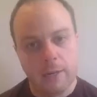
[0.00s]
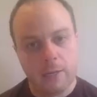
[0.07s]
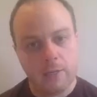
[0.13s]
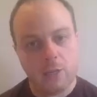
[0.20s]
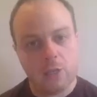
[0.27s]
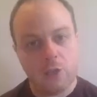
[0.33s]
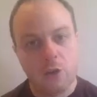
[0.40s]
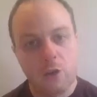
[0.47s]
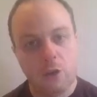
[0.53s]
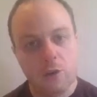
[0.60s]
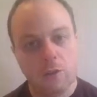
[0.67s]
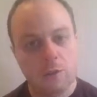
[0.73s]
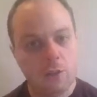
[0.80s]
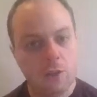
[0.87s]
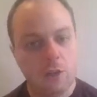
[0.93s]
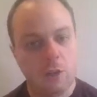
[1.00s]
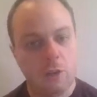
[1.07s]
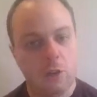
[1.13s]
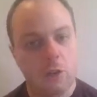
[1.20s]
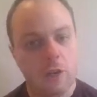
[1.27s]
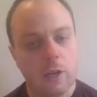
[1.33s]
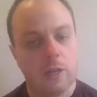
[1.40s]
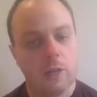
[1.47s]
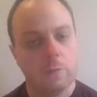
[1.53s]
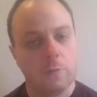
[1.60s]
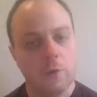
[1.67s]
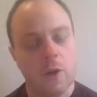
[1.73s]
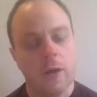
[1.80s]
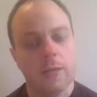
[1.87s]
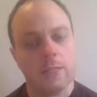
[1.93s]
it and took a look at the
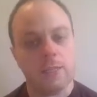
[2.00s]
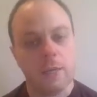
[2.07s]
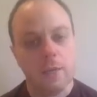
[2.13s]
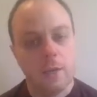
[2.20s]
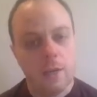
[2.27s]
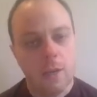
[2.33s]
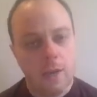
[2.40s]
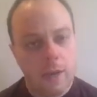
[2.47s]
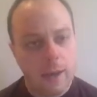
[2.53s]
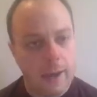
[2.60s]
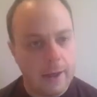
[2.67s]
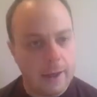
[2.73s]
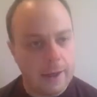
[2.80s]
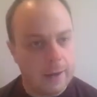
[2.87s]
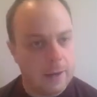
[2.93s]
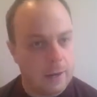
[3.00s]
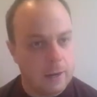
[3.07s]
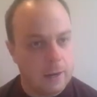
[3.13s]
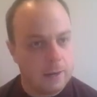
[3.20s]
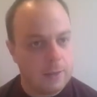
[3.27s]
price, and